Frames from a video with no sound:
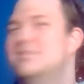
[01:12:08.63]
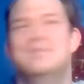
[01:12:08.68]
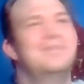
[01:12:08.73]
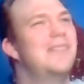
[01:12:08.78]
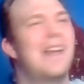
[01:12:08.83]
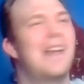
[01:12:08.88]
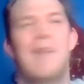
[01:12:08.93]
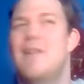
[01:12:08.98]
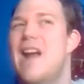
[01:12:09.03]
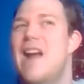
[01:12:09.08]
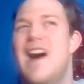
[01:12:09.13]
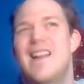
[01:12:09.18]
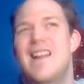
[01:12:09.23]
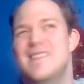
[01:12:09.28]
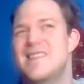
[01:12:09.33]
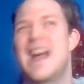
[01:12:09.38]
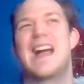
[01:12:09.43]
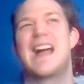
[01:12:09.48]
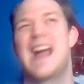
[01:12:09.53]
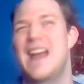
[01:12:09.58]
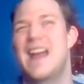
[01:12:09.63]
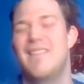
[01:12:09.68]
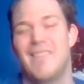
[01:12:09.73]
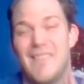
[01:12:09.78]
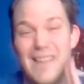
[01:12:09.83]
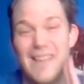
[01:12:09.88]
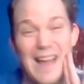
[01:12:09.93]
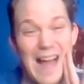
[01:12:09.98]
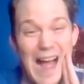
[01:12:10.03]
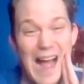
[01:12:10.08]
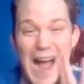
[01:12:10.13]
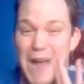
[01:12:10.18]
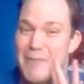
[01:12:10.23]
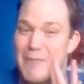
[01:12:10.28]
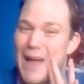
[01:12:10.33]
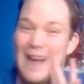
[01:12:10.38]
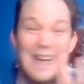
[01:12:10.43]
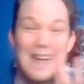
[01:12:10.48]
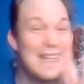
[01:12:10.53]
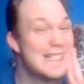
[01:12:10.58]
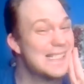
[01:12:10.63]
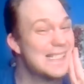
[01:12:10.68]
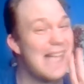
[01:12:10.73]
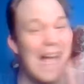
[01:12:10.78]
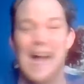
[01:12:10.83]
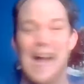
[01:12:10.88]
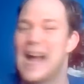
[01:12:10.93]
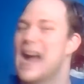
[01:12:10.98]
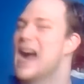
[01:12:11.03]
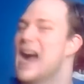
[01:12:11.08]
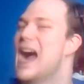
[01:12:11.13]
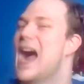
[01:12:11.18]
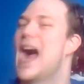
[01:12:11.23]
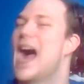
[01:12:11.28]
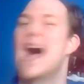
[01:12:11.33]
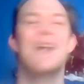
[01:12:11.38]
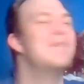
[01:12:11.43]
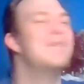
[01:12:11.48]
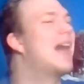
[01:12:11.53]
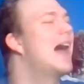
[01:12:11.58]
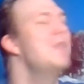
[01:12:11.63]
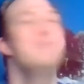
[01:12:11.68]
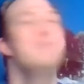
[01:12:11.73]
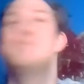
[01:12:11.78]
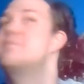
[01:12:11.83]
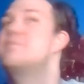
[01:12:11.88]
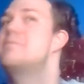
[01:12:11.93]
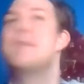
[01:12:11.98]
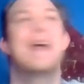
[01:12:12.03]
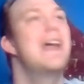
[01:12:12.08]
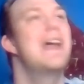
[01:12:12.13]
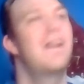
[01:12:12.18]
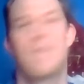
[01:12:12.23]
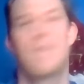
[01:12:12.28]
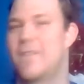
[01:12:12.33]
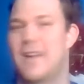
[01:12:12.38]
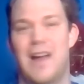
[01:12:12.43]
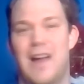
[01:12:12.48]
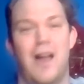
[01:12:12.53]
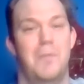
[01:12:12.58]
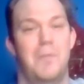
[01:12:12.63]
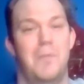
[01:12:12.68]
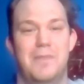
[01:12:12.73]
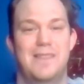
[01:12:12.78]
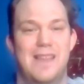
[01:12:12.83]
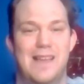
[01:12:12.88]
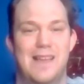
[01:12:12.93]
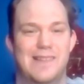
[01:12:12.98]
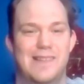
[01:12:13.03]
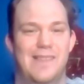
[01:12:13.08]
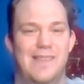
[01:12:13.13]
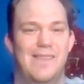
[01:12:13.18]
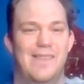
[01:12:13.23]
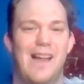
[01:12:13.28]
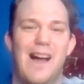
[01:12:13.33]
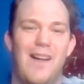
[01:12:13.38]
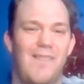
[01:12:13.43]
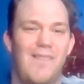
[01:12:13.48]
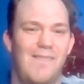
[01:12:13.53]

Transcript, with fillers: You know what? Honestly, I kind of I'm not gonna. St- I'm not big for competition though.